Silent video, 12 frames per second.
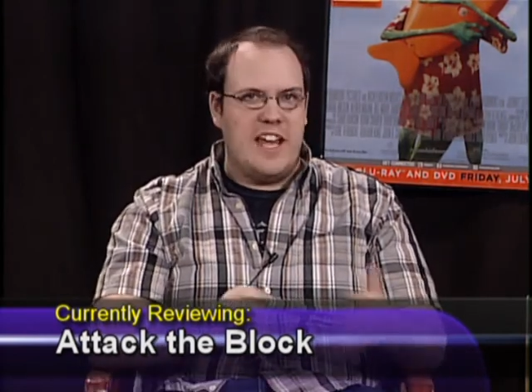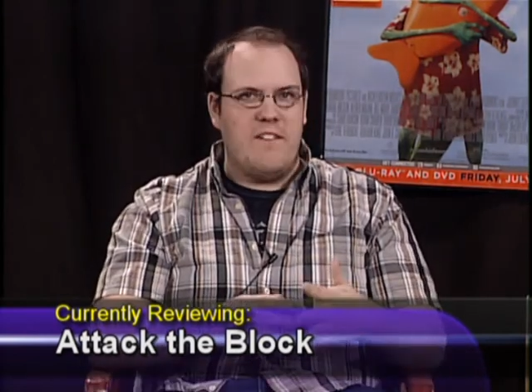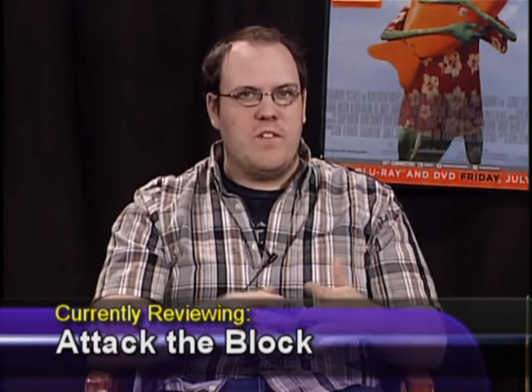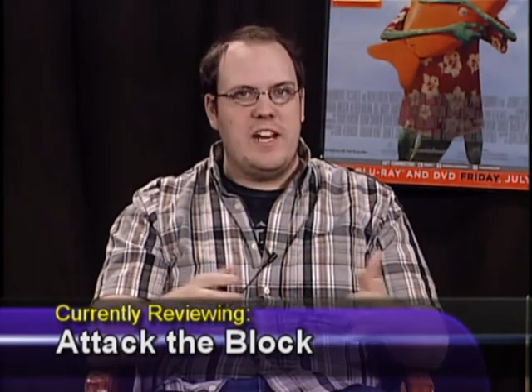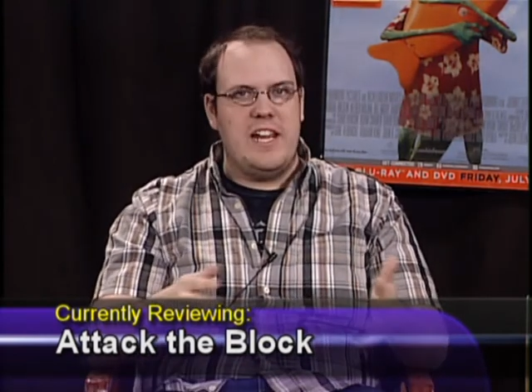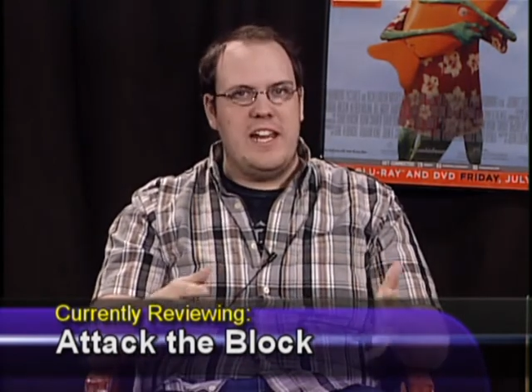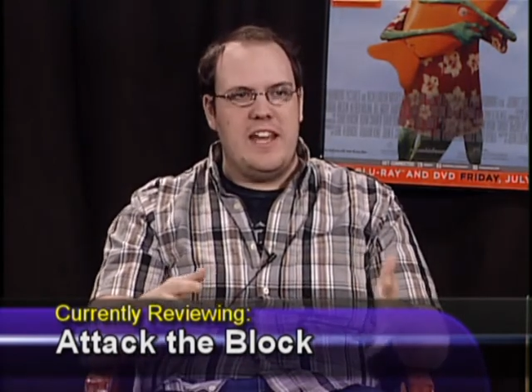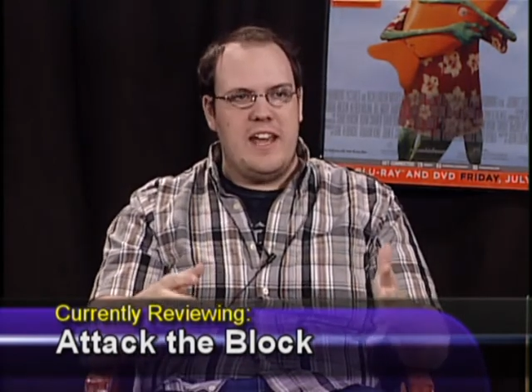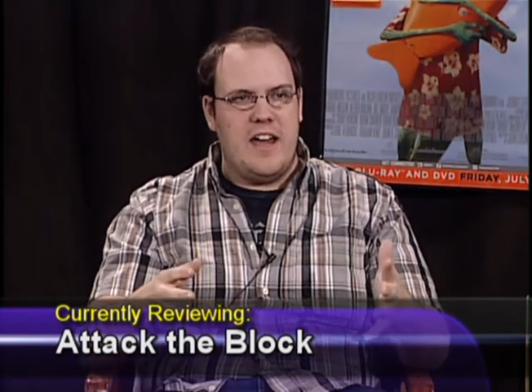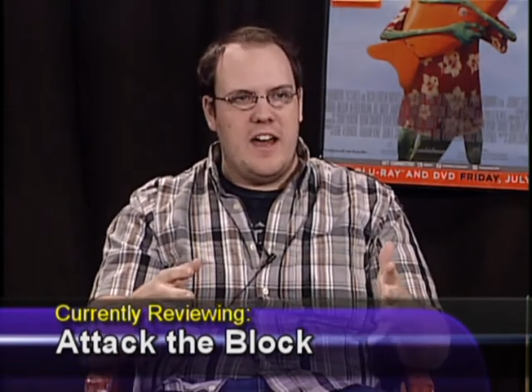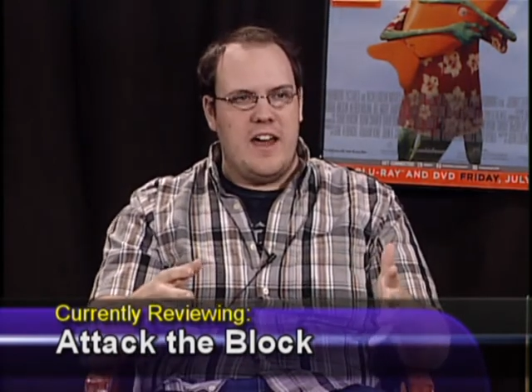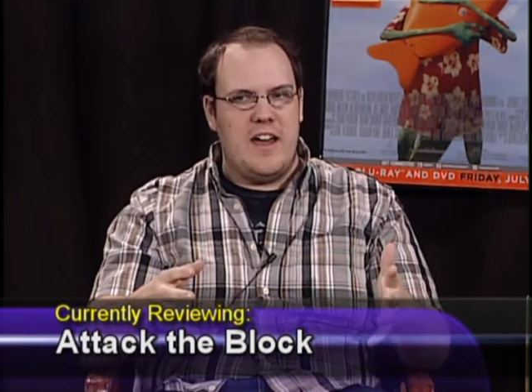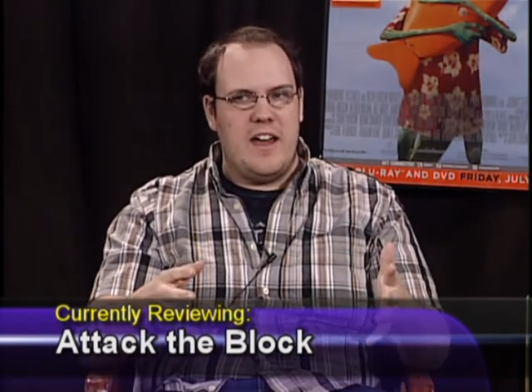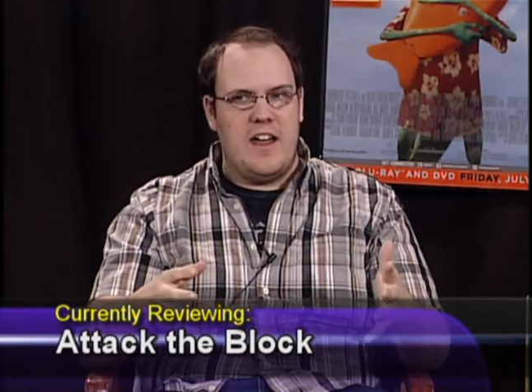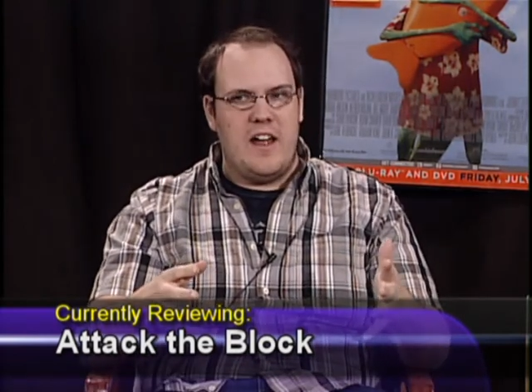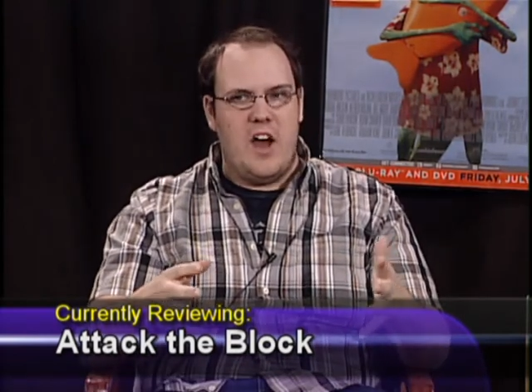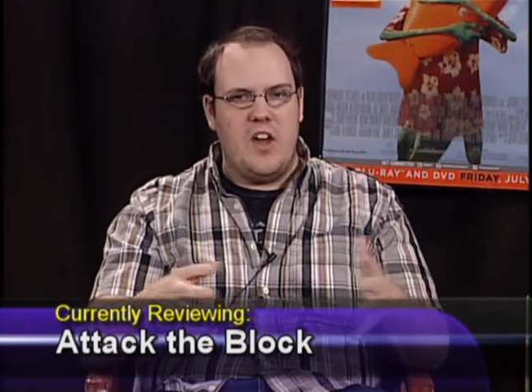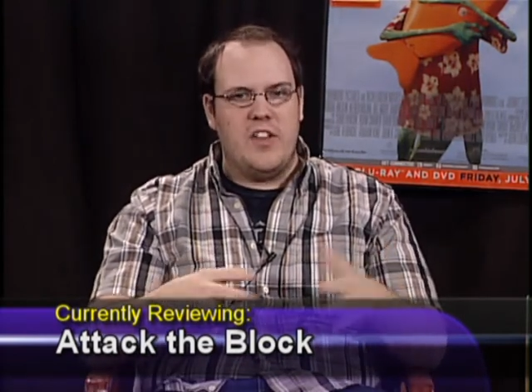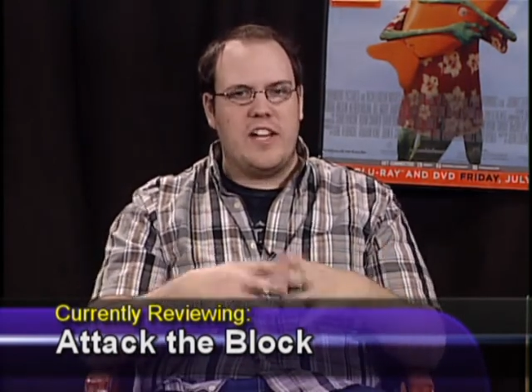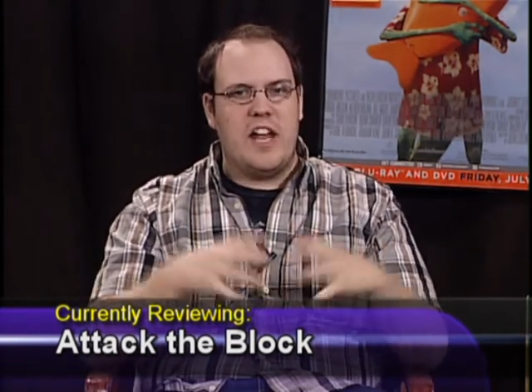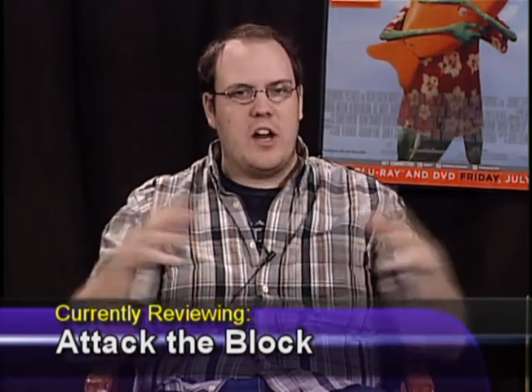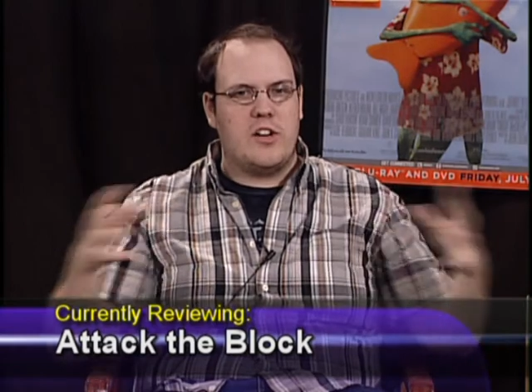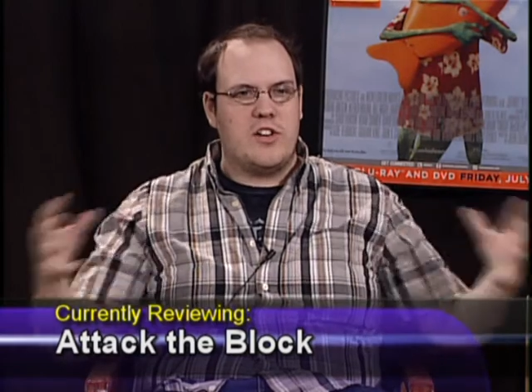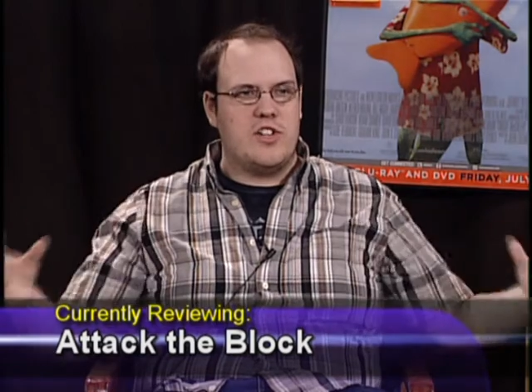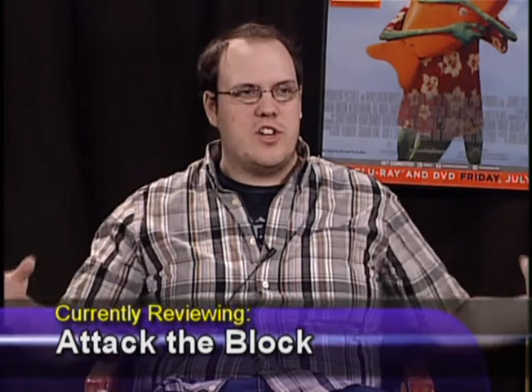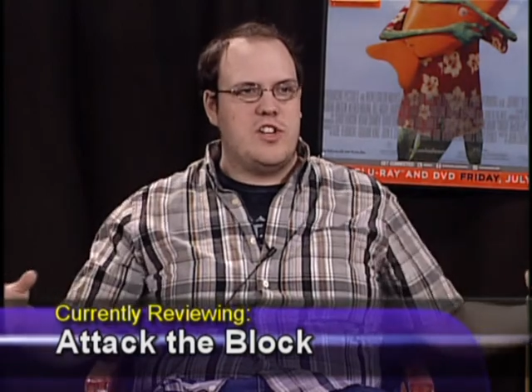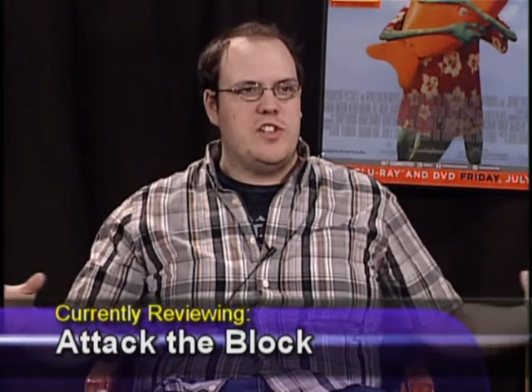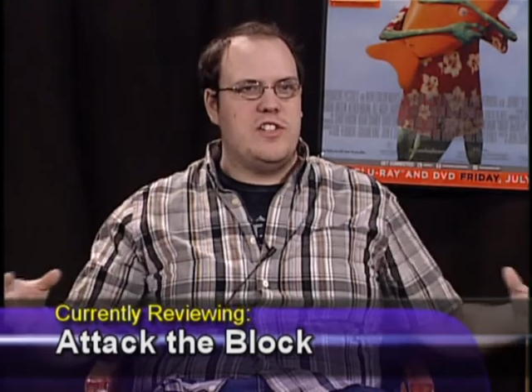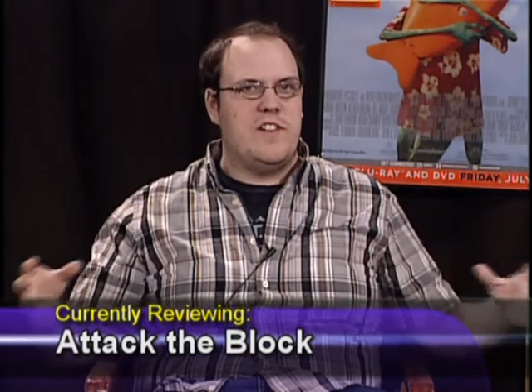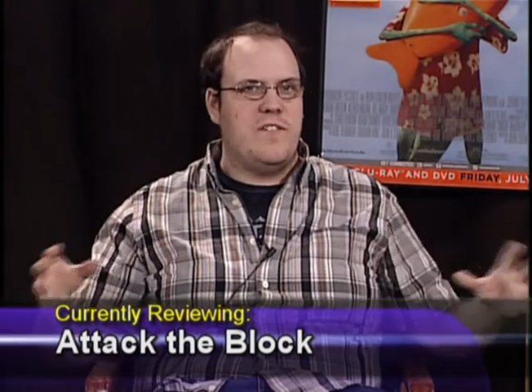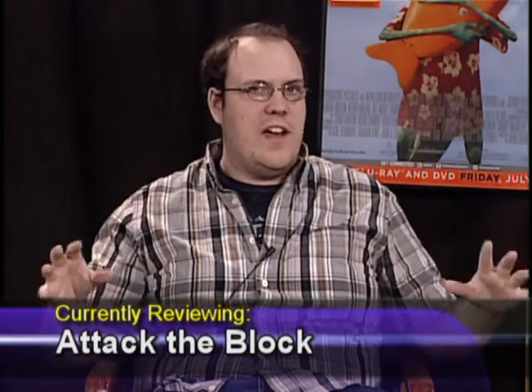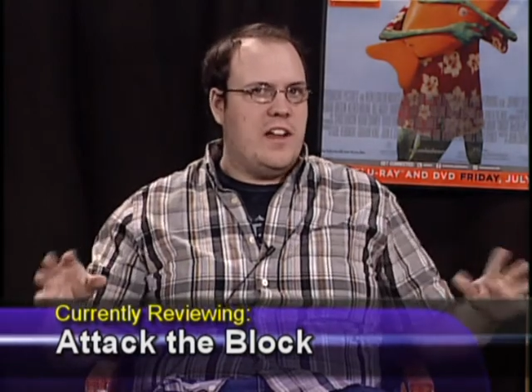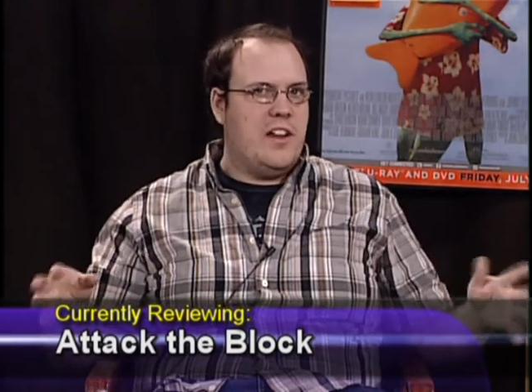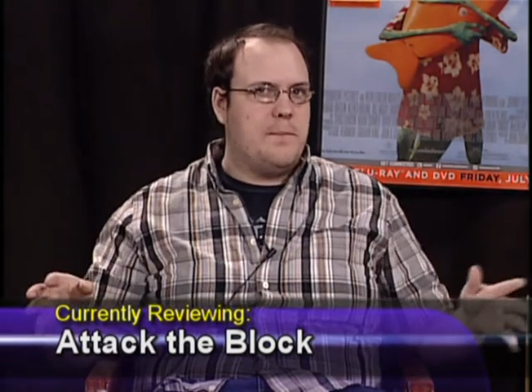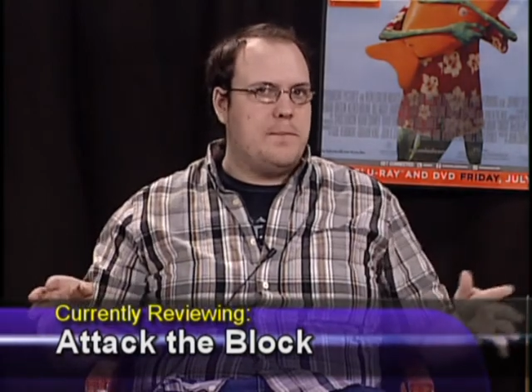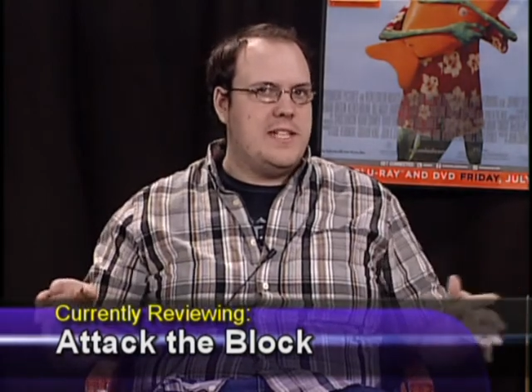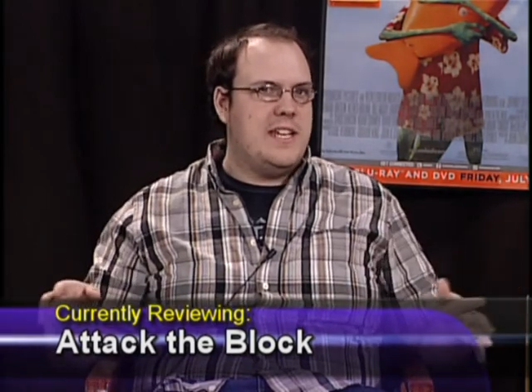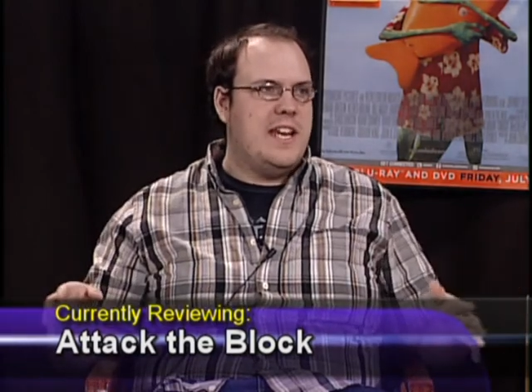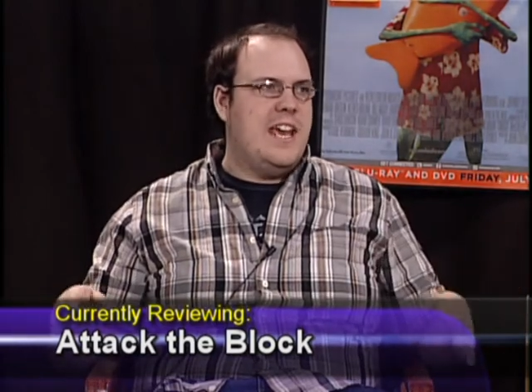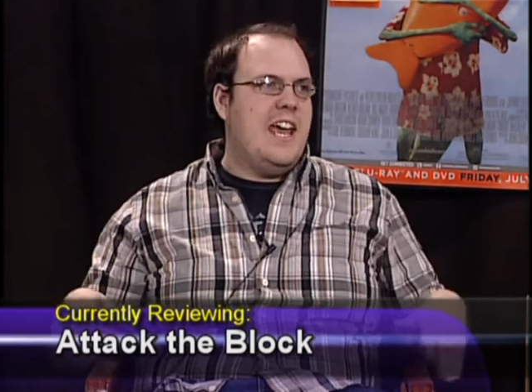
Every uh, all the characters are developed